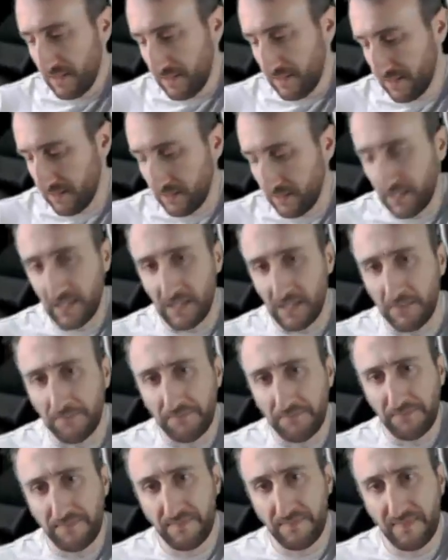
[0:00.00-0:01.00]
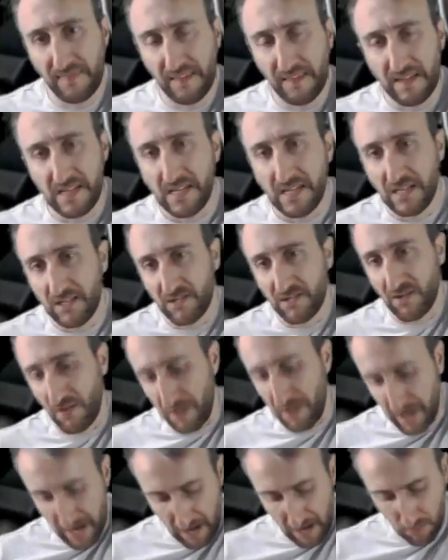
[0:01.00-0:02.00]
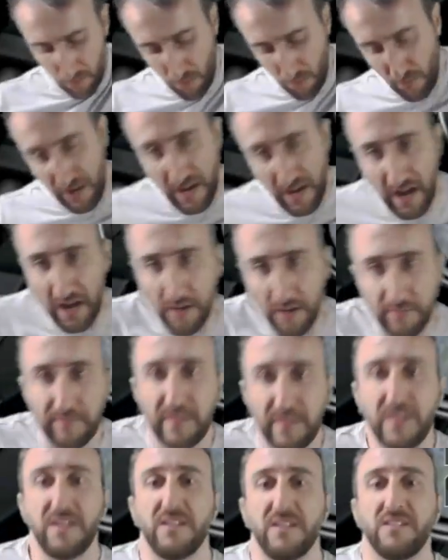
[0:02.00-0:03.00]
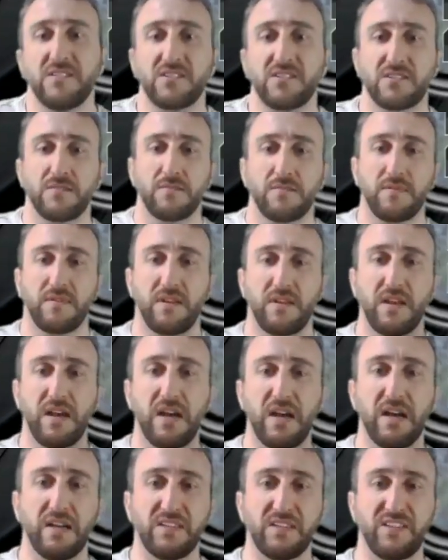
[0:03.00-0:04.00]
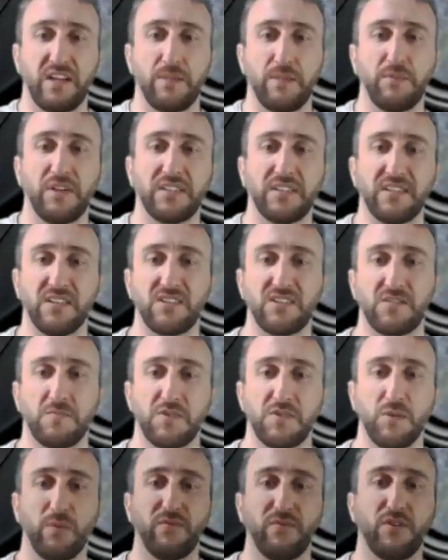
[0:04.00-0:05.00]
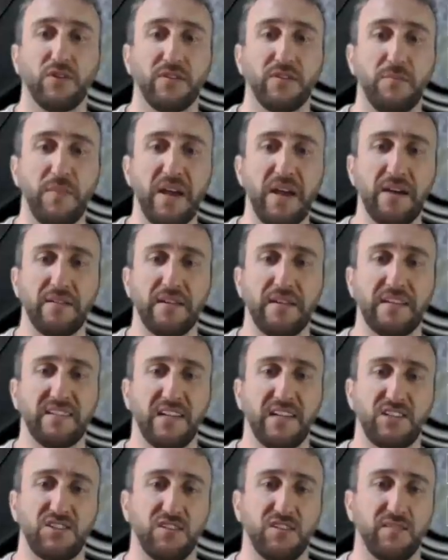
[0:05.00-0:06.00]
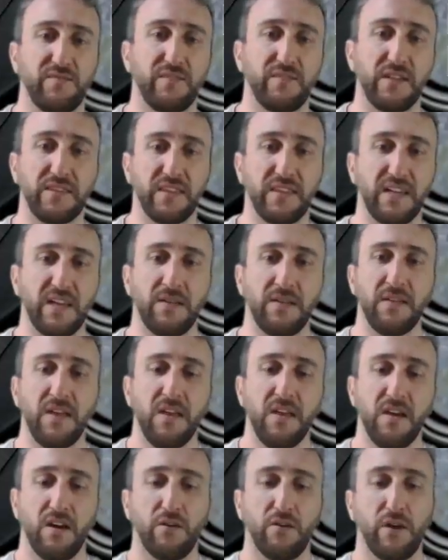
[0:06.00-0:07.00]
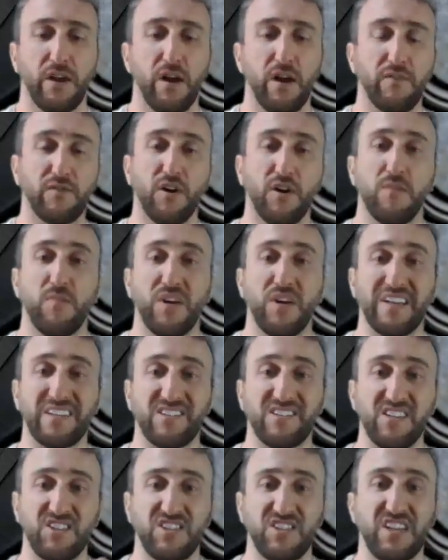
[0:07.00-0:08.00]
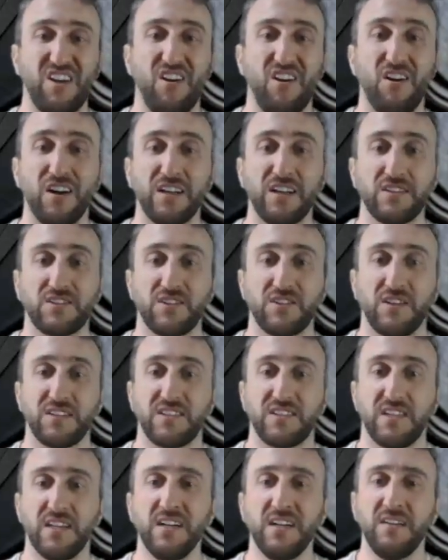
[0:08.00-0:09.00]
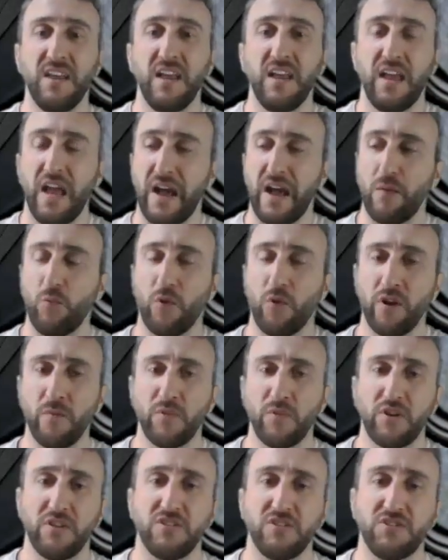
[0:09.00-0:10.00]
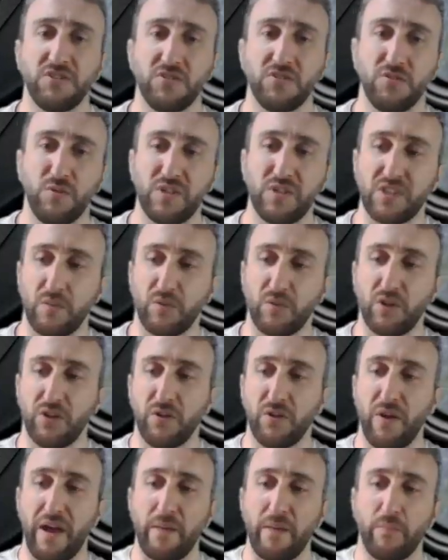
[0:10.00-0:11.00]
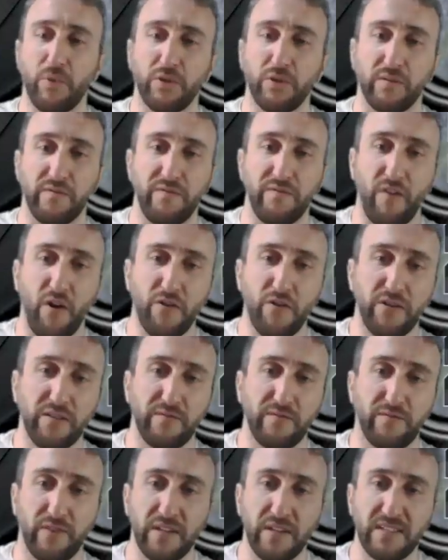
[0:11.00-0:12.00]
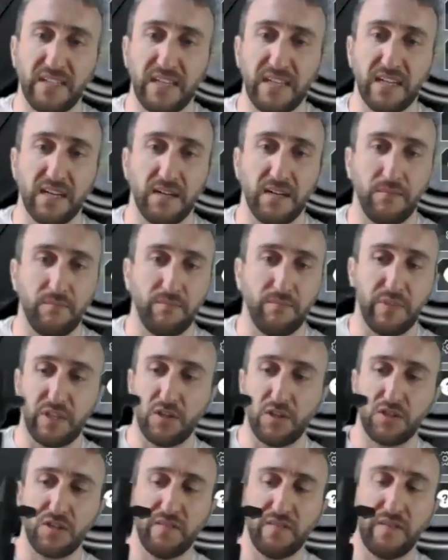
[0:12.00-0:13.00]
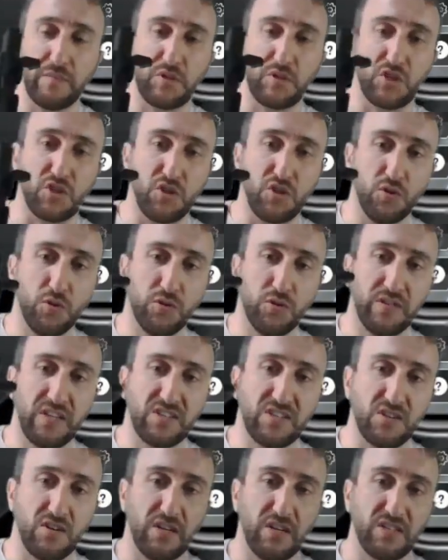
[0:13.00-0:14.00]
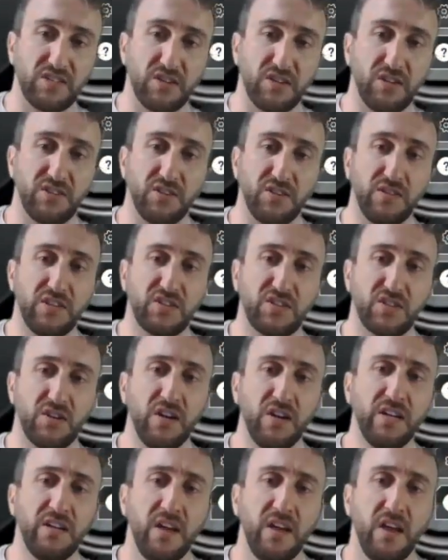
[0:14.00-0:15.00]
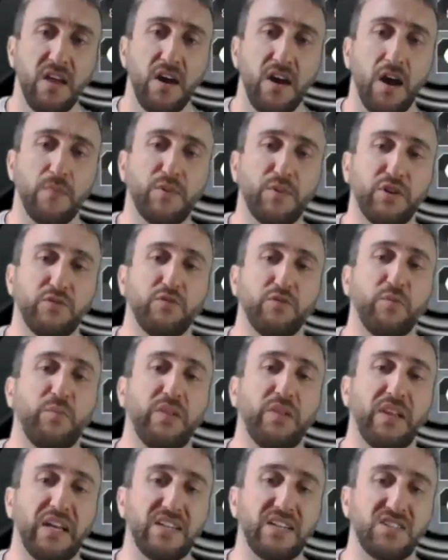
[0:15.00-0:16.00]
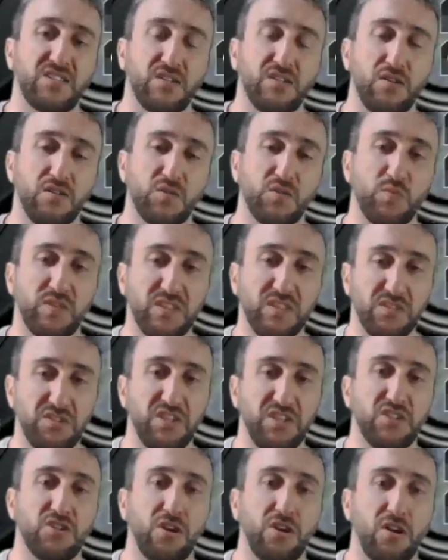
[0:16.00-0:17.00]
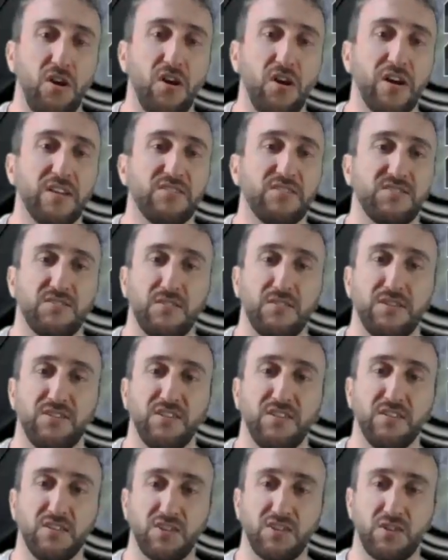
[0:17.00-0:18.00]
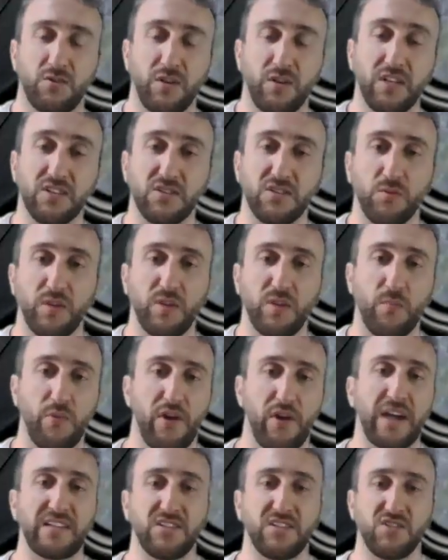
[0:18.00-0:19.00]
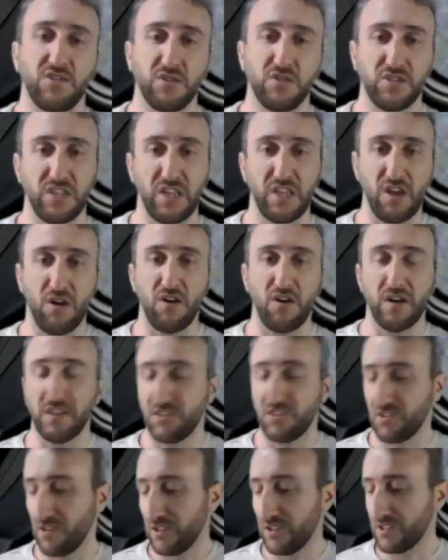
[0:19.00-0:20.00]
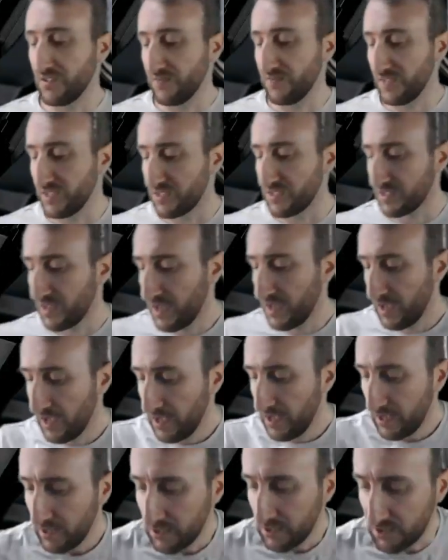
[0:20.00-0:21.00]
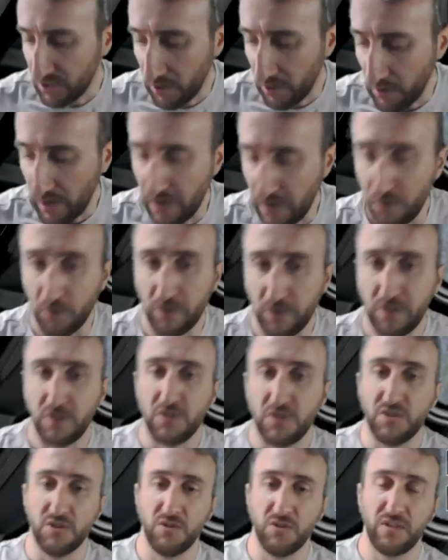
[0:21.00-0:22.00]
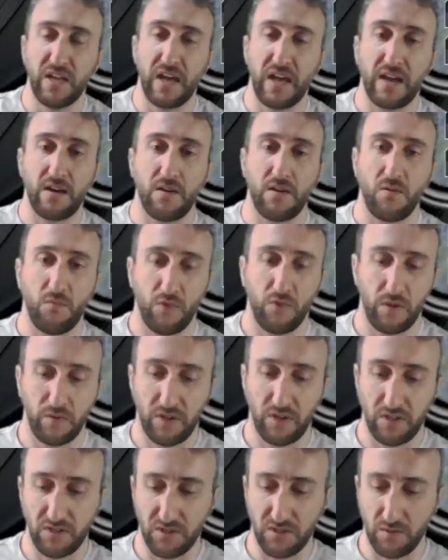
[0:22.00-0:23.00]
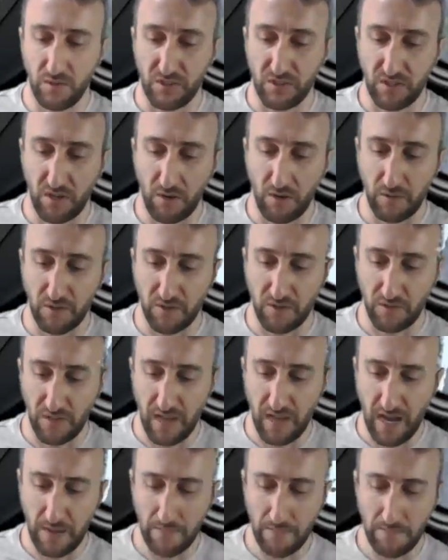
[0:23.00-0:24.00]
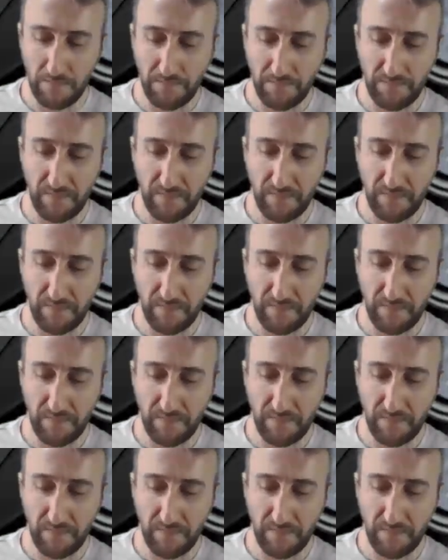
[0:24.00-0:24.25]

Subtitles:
Okay, so now what we have is a setup like this. So we've got the mount attached at the front there. All right, I've got my existing iron sights here. And what I'm going to do is I'm going to put the phone in the front here. Because I've obscured these iron sights on this side, I'm going to replace those with the digital iron sights in the screen so we can practice using the iron sights of this. So in order to do that, what I'm going to do is go into the app.